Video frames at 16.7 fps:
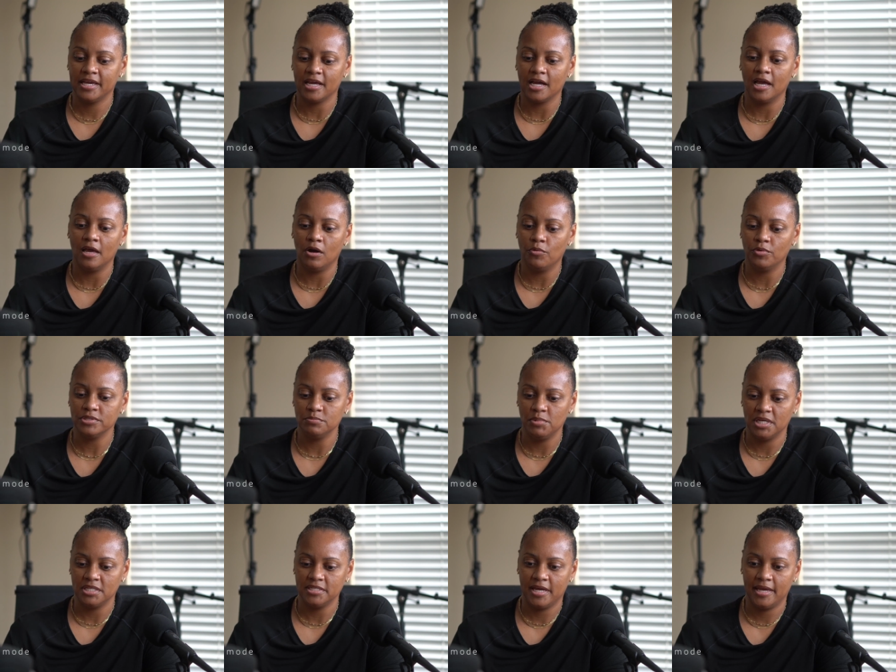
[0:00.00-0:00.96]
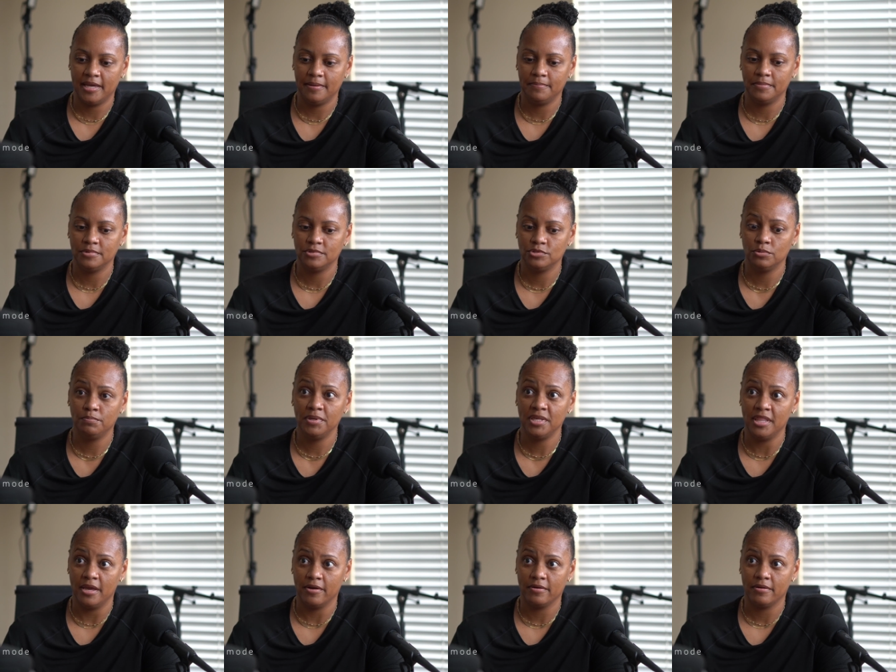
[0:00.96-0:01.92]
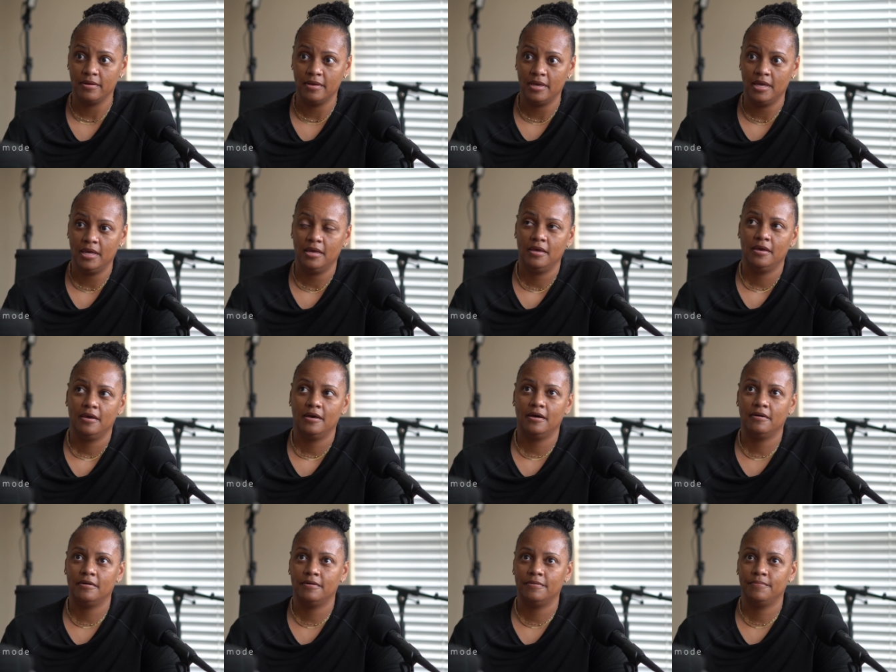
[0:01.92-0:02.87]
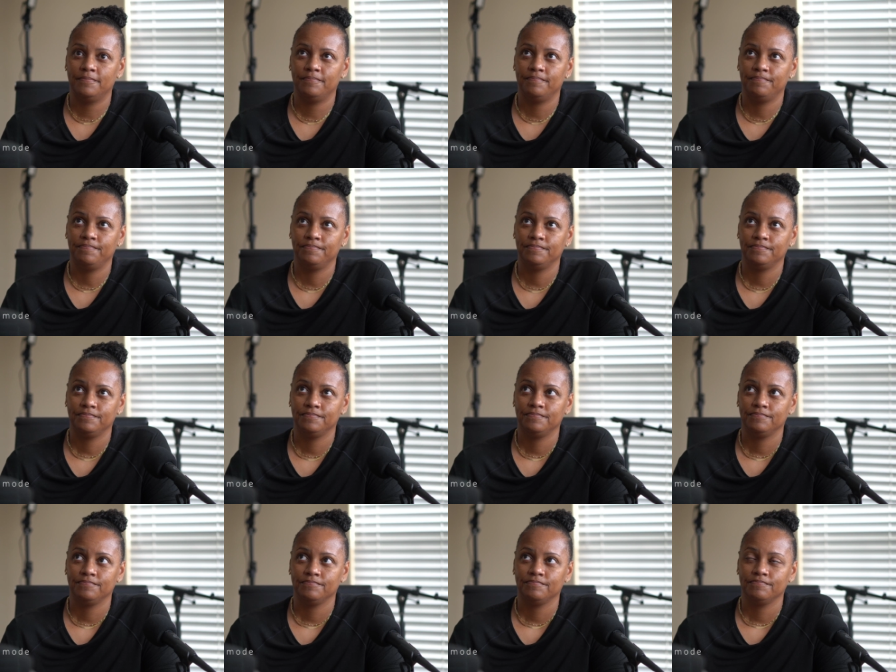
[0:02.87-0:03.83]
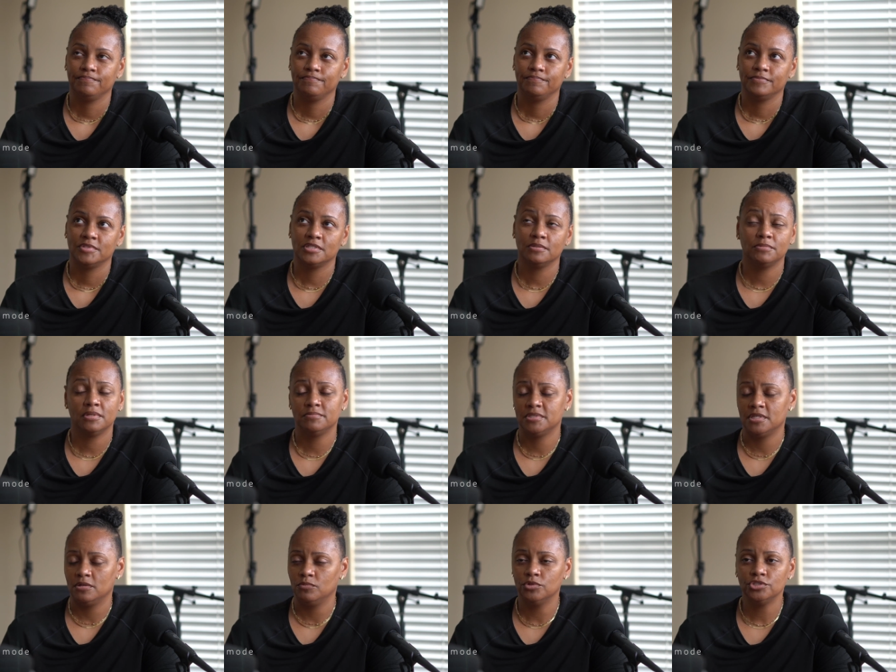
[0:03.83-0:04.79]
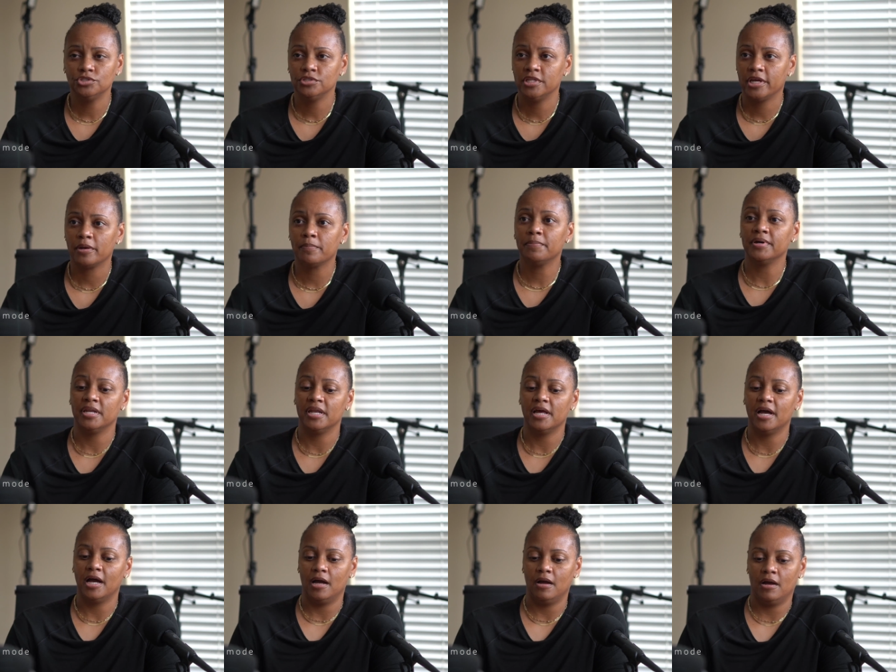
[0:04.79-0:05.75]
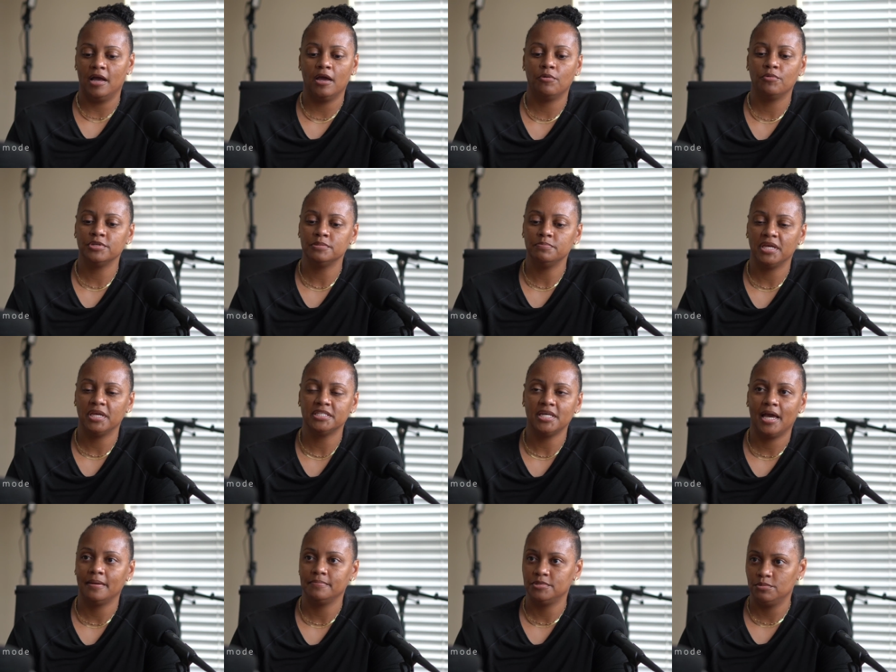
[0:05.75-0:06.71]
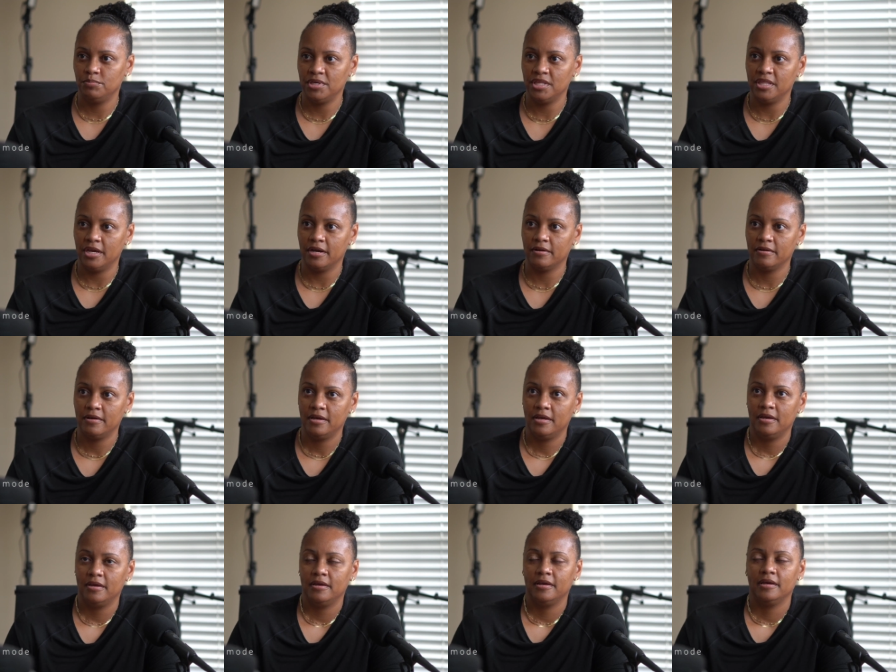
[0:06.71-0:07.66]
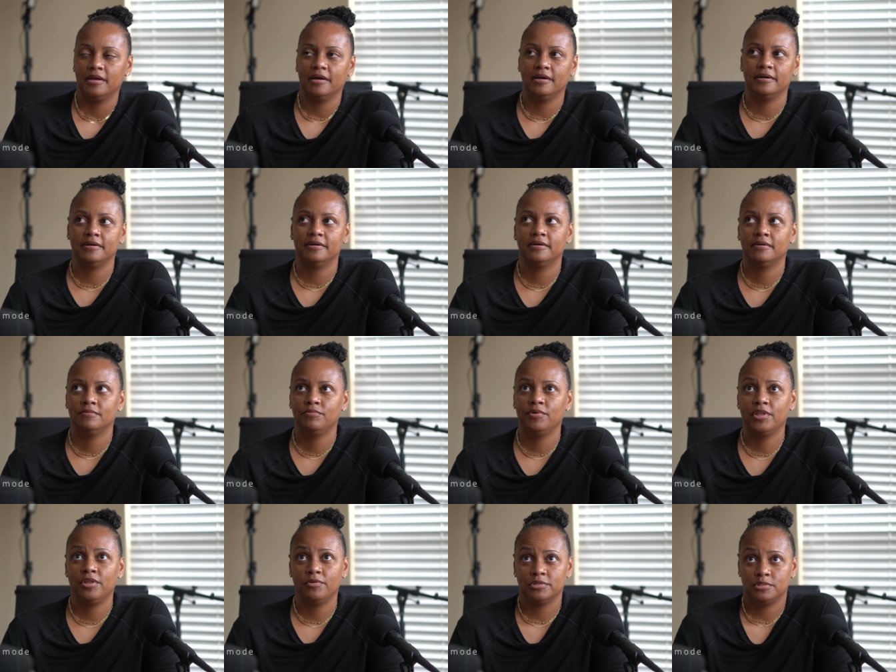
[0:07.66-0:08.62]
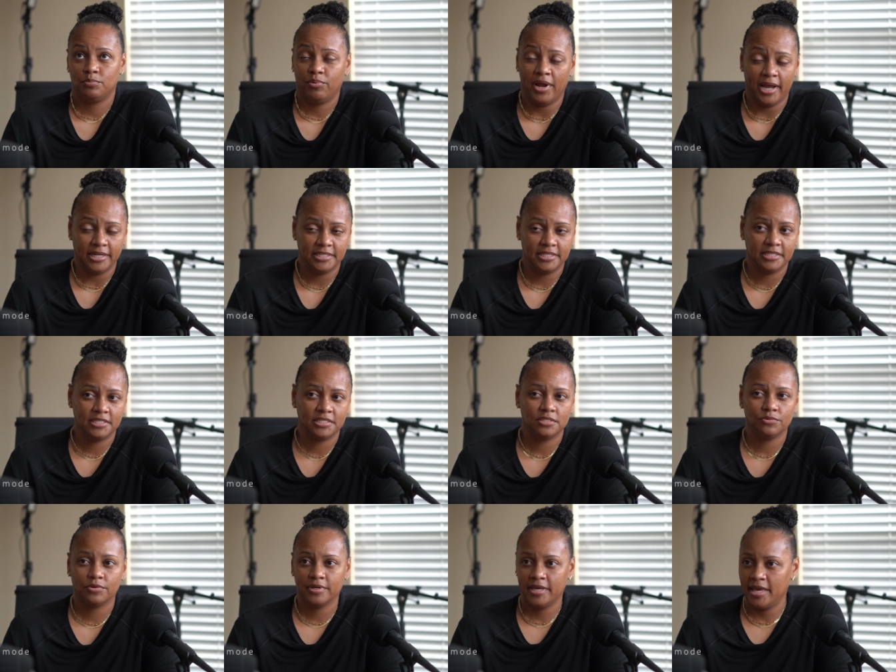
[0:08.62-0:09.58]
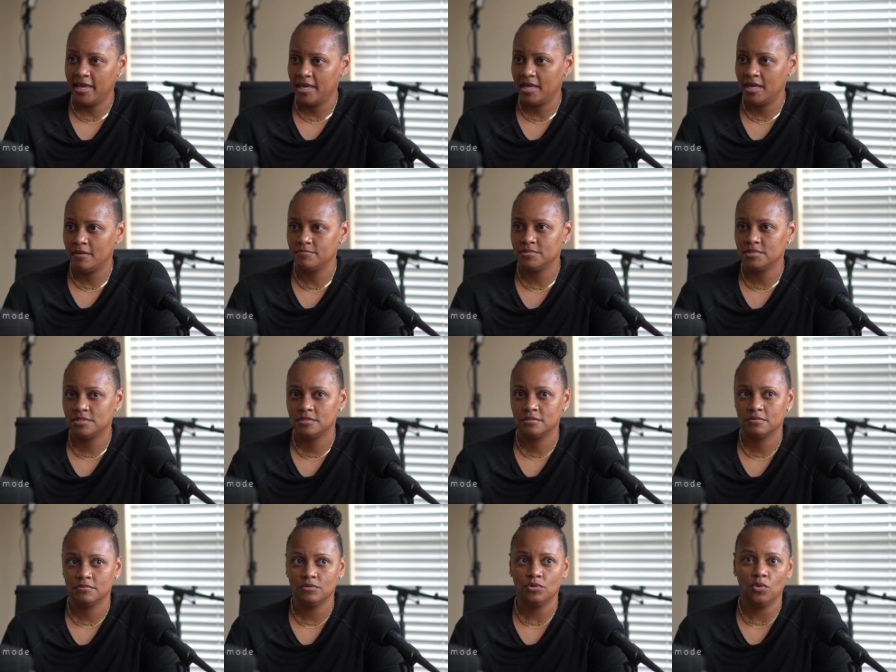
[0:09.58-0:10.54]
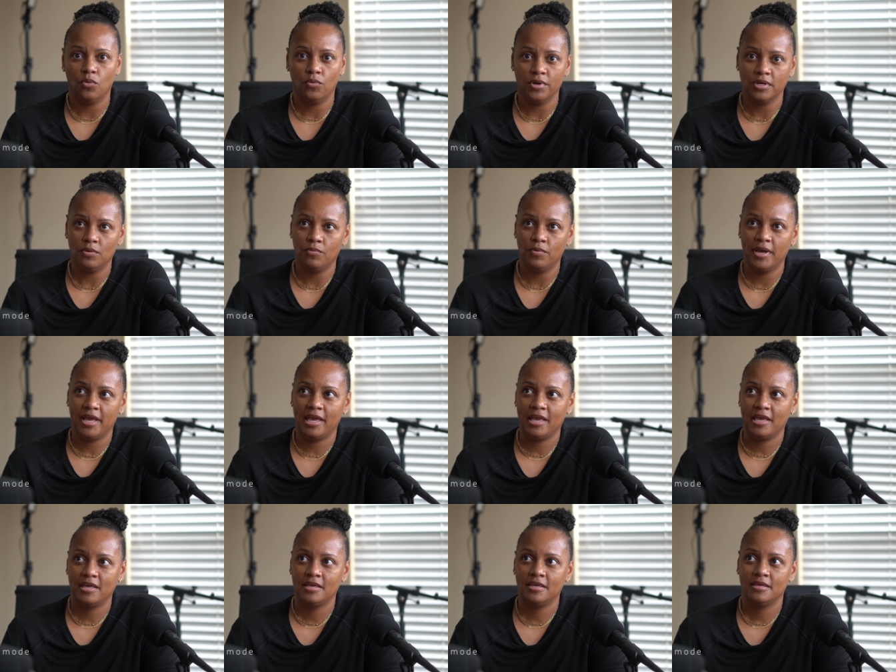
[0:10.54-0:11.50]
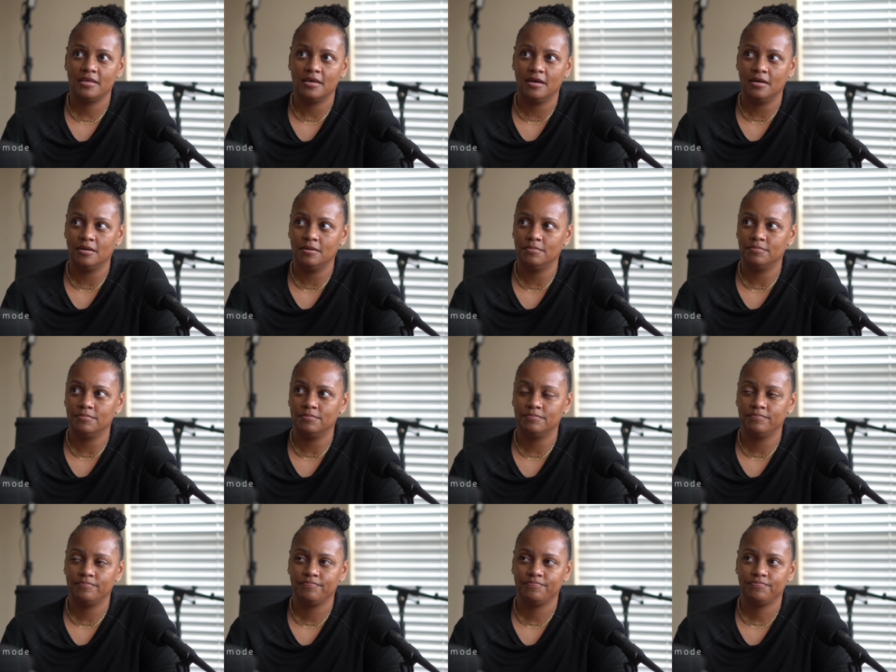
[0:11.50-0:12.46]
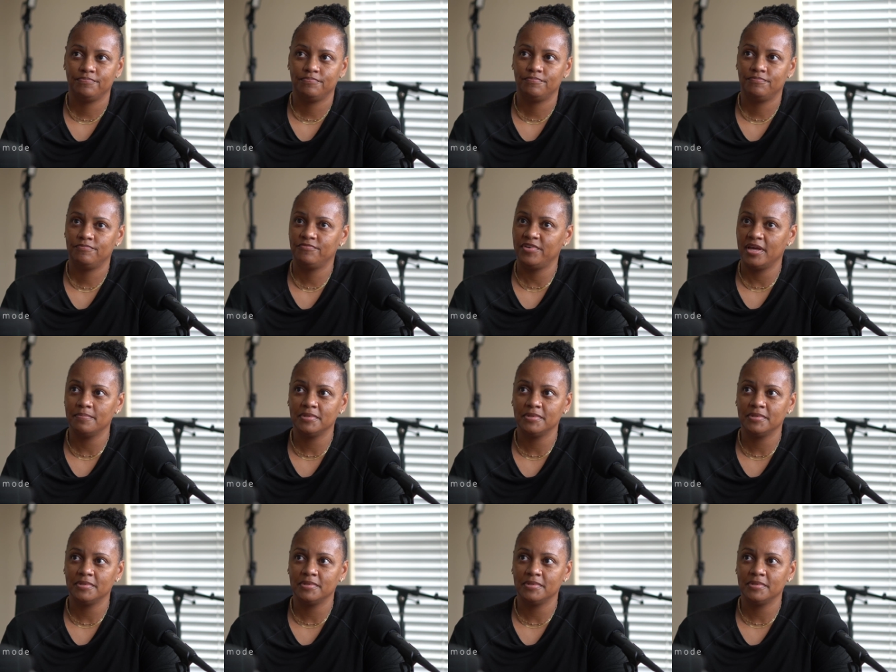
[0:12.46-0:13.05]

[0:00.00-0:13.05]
I always make time to be there. Sometimes they don't want you there, but I always make time to be there. Whether it's practice or games, going away, family